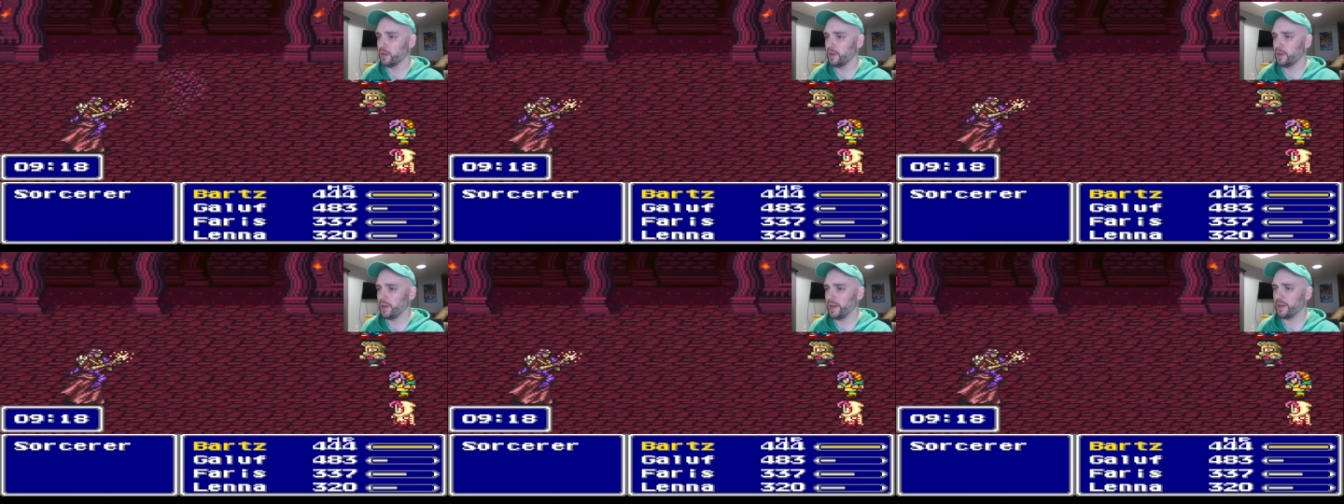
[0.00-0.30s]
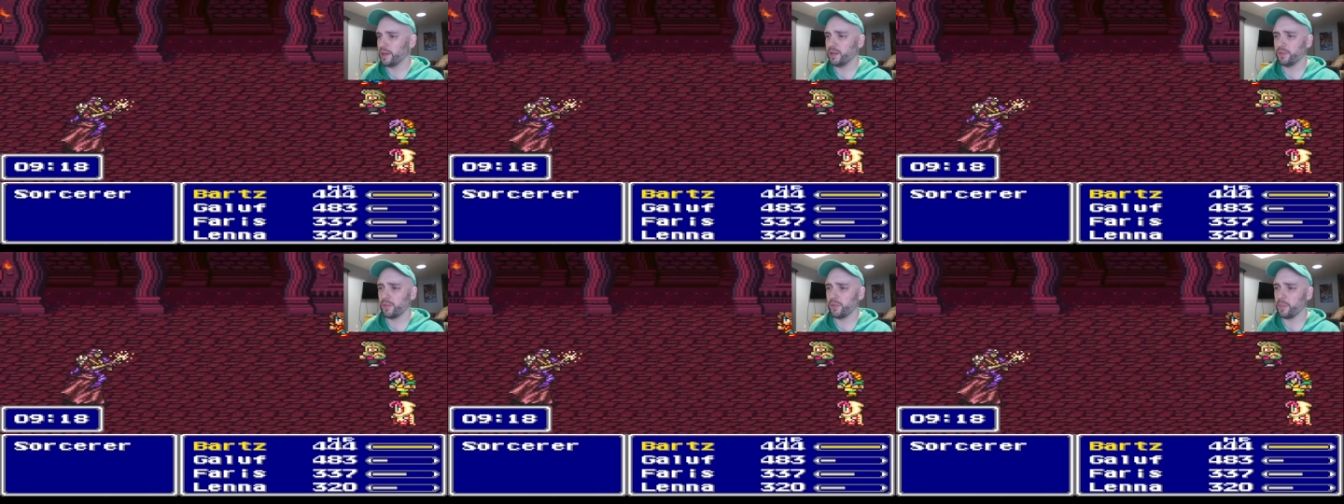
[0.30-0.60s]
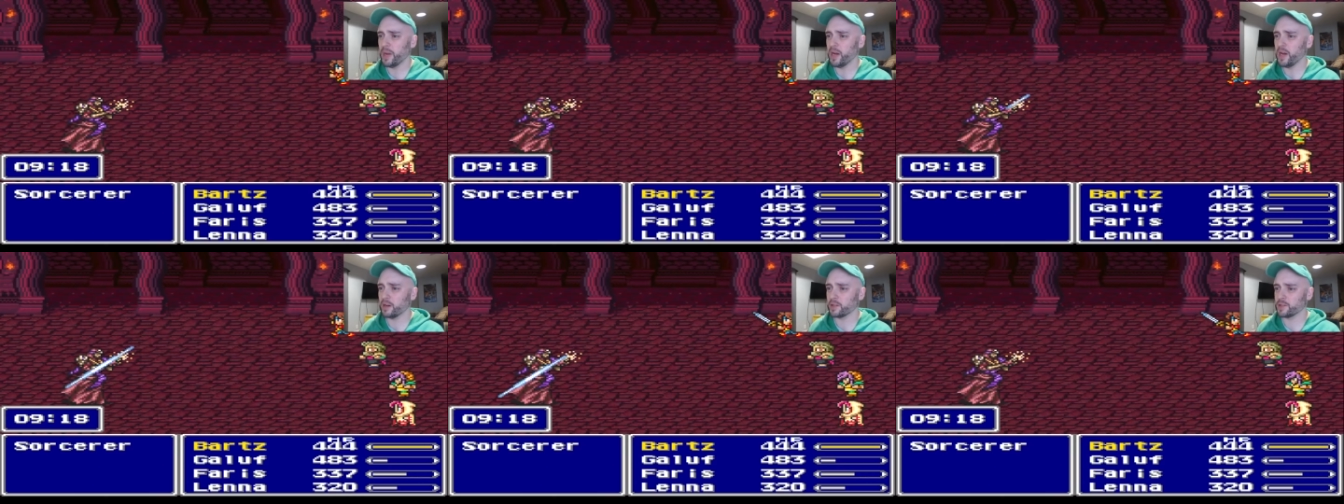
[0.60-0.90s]
Hell of a
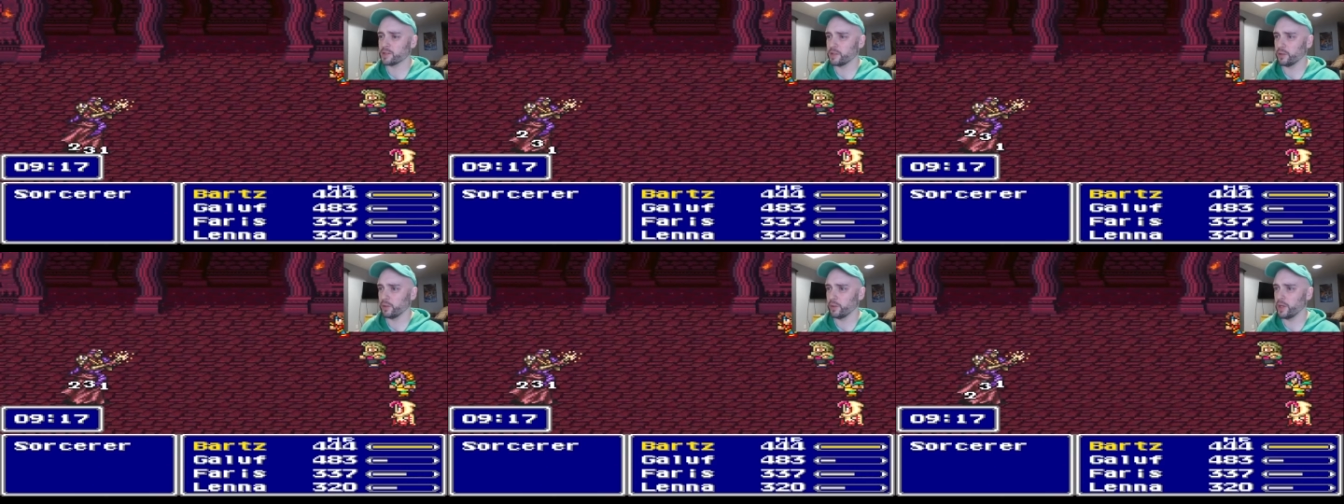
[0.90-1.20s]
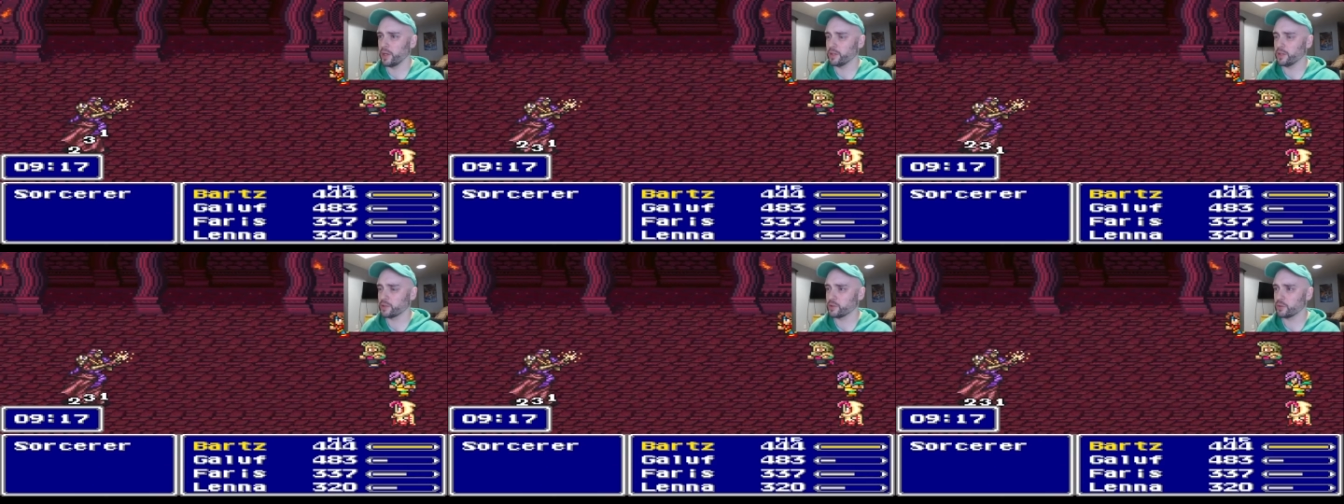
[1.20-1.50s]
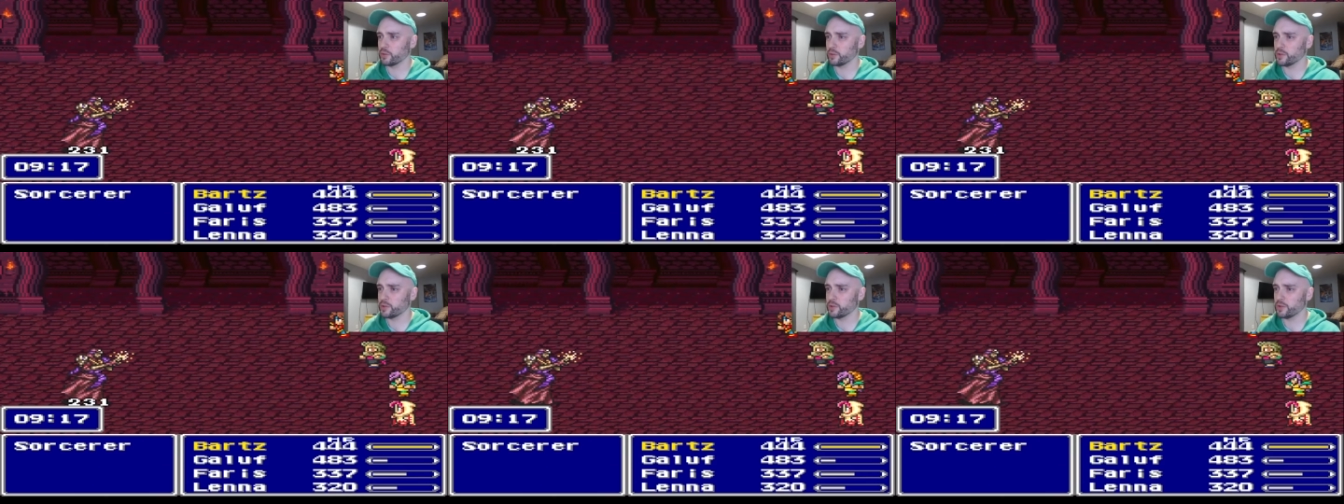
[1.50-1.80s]
box, though. It had a
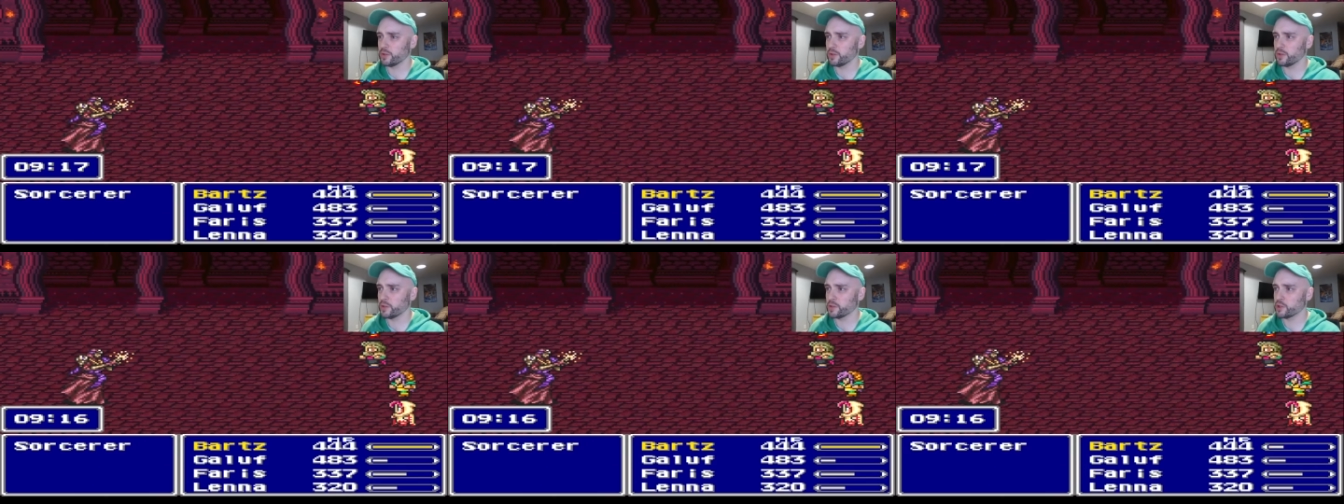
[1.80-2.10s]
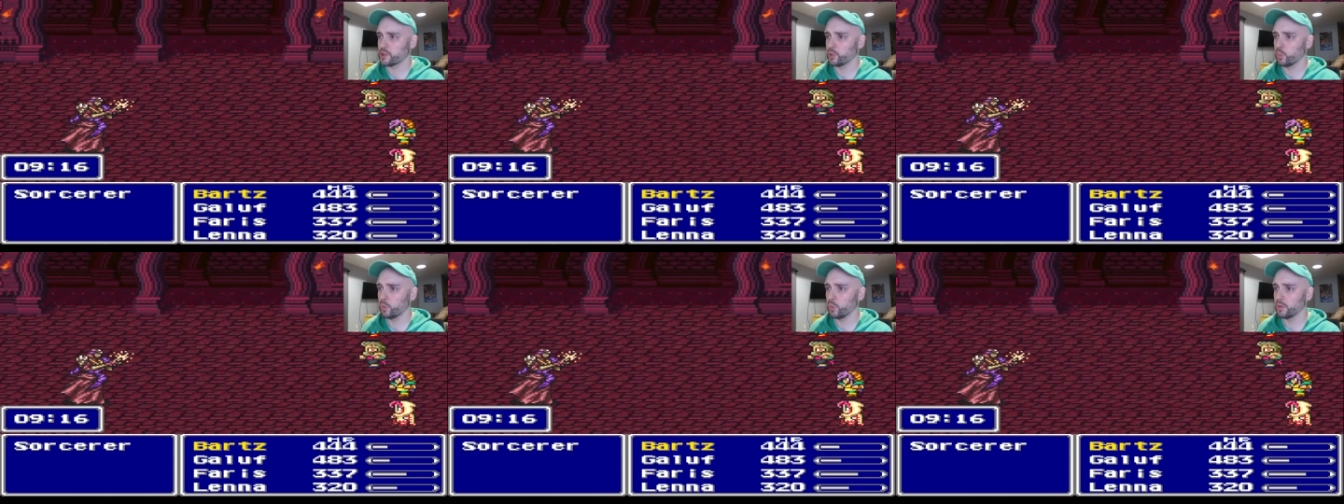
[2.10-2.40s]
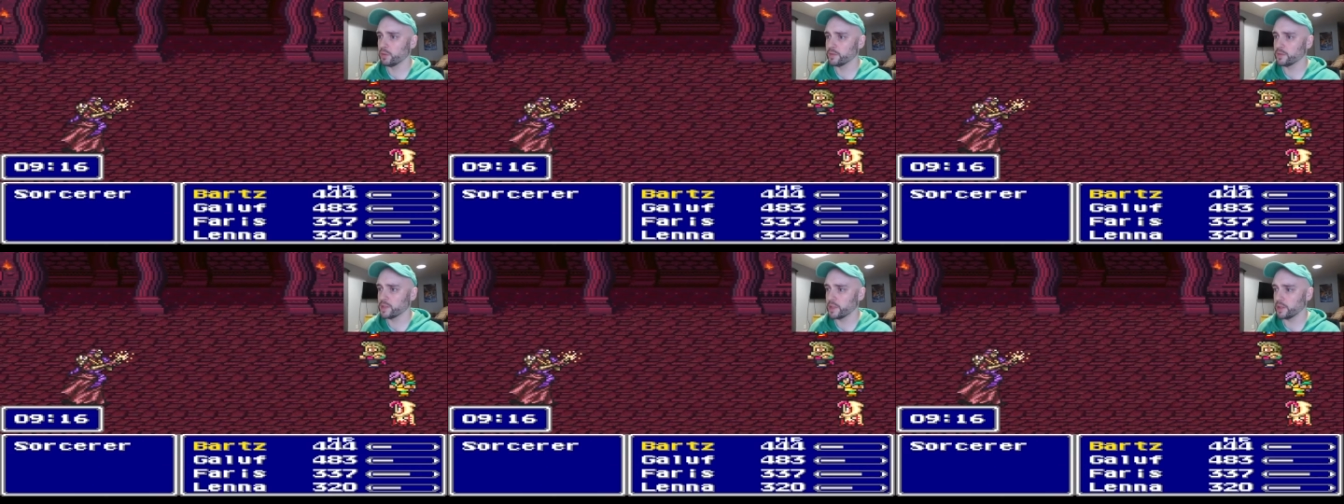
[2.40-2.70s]
sorcerer and two
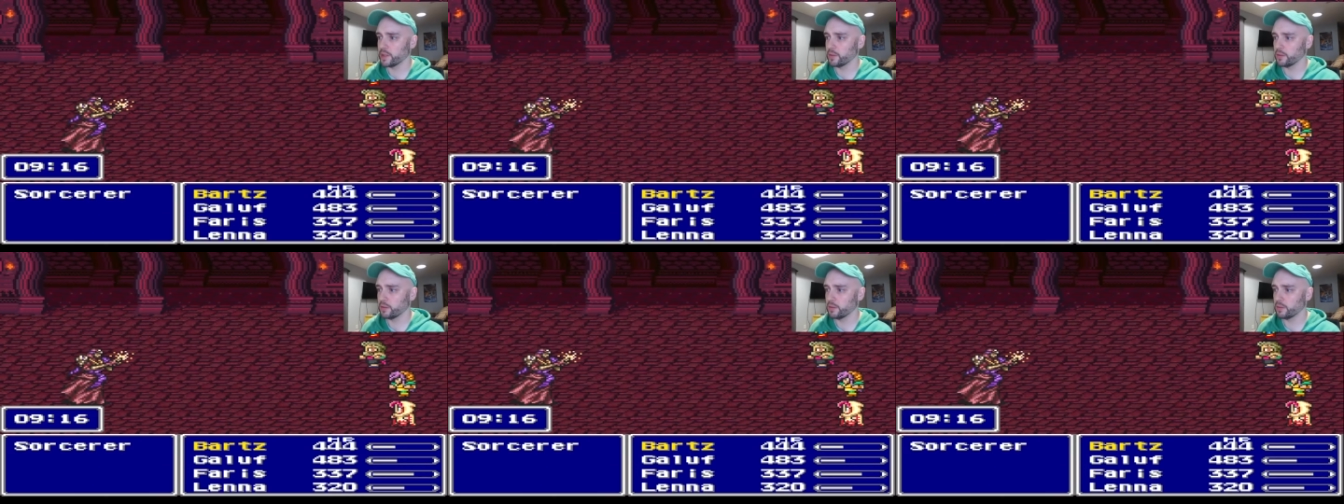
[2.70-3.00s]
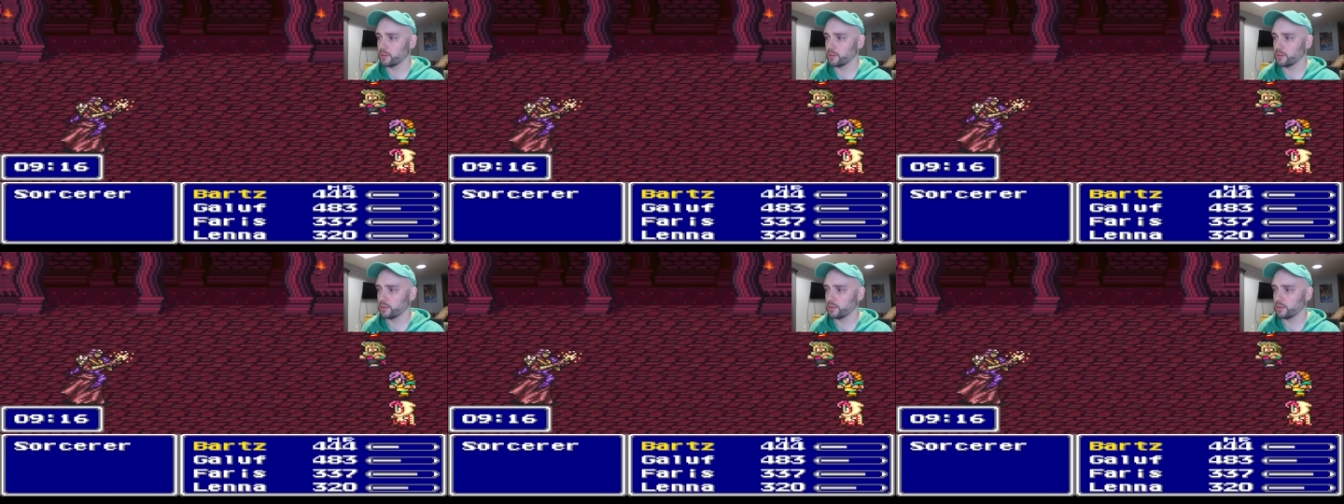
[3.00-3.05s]
wolves in it.